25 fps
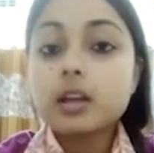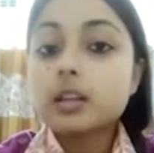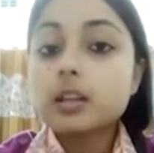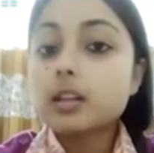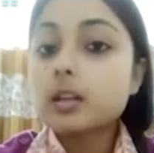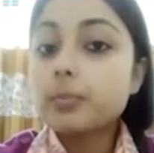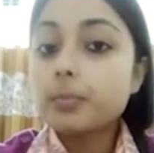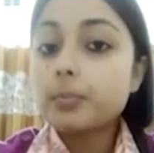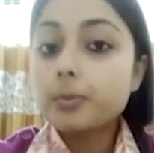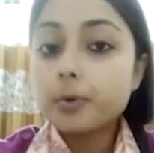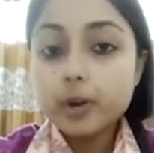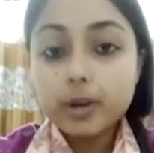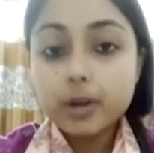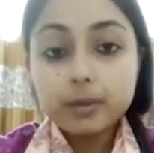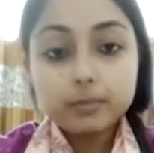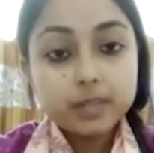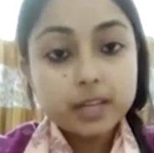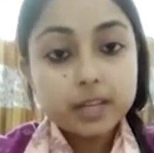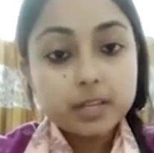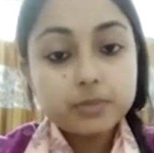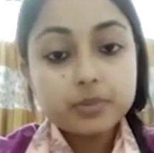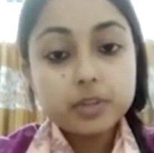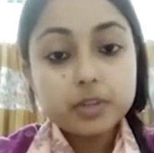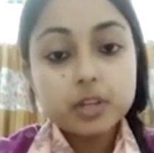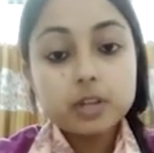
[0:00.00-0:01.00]
The poem
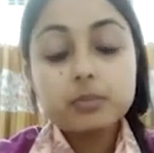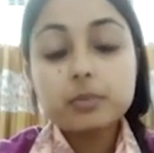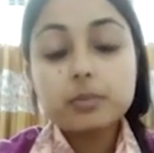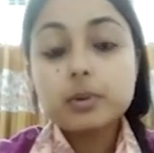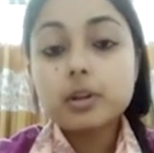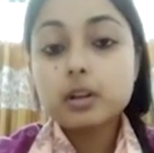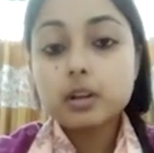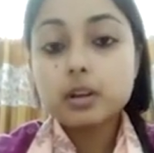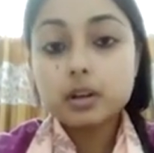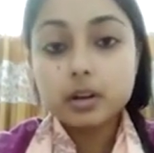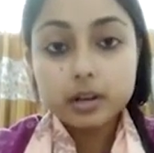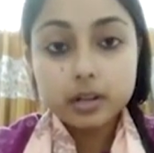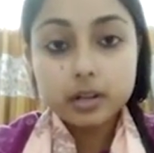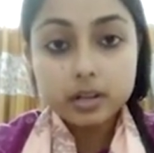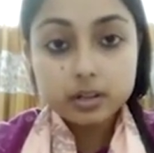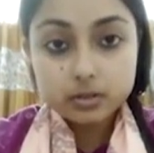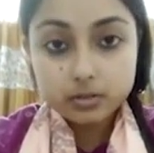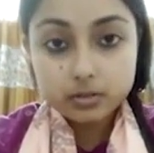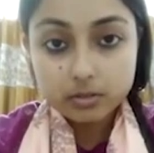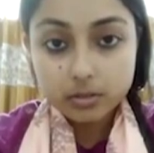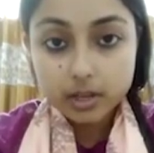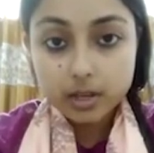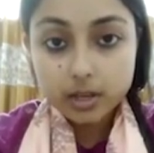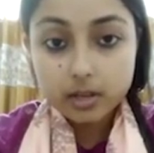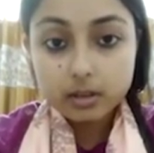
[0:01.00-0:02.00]
that we will be learning
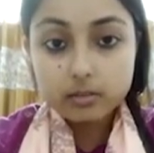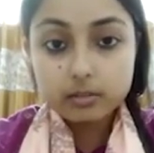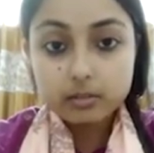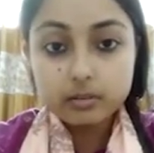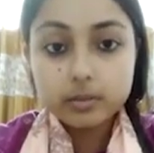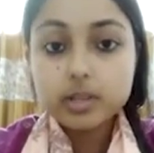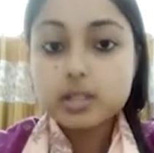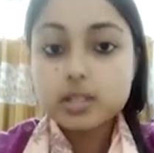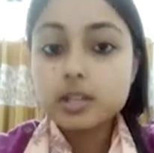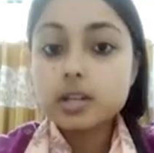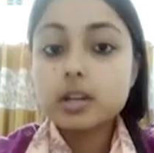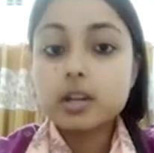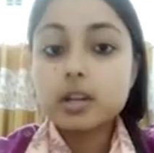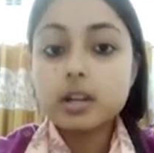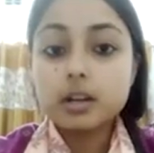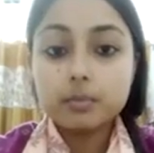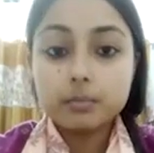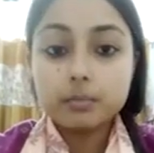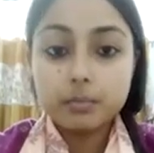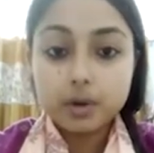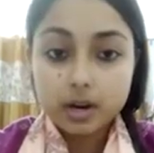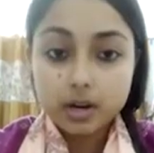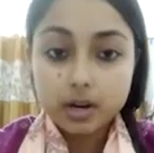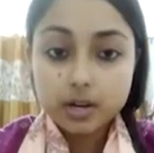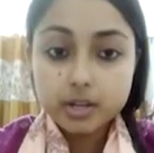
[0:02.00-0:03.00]
today, written
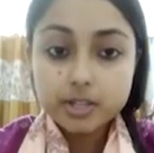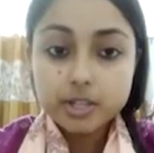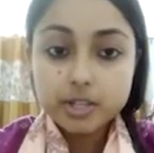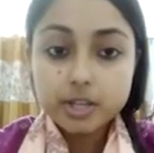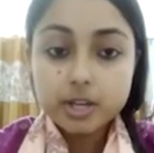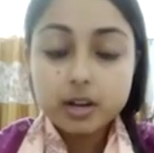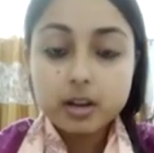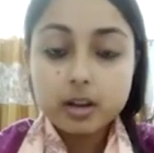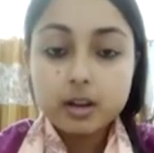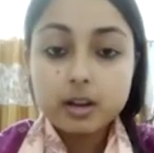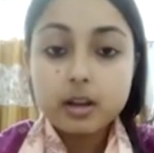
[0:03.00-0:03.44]
in March,